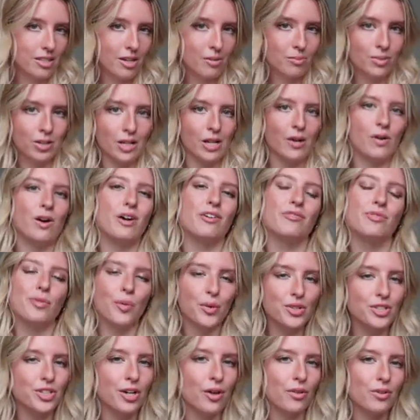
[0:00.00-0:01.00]
down below of
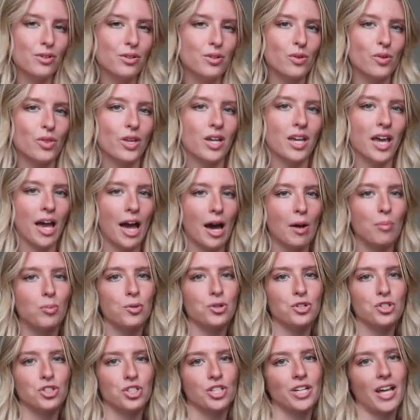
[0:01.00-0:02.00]
which color you think
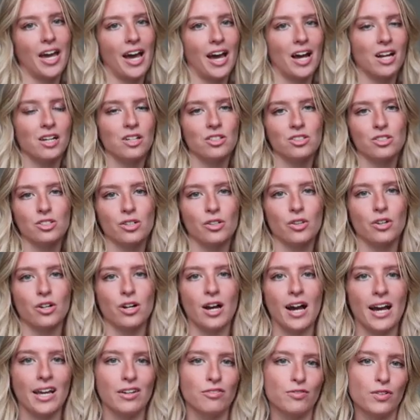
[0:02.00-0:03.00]
Apple should add to
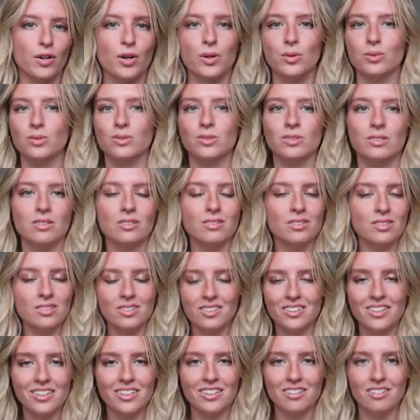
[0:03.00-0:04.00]
their iPhone
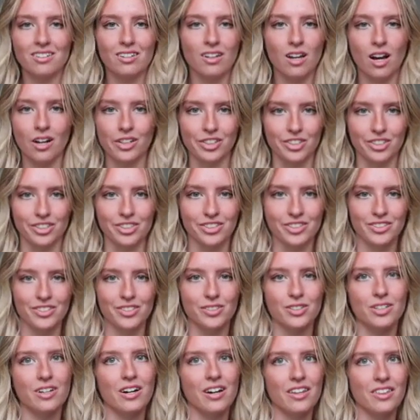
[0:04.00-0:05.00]
colors.
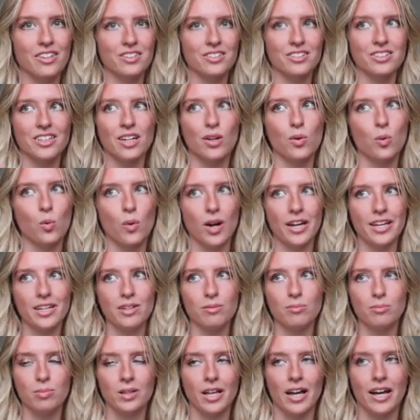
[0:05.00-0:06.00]
You know, there's like
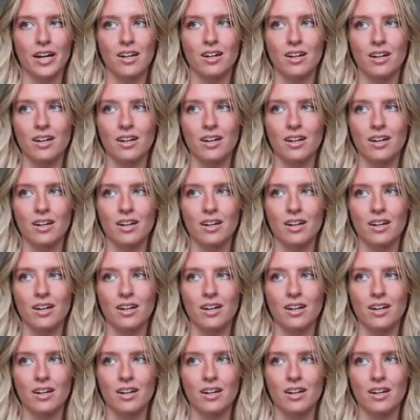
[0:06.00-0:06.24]
white, black,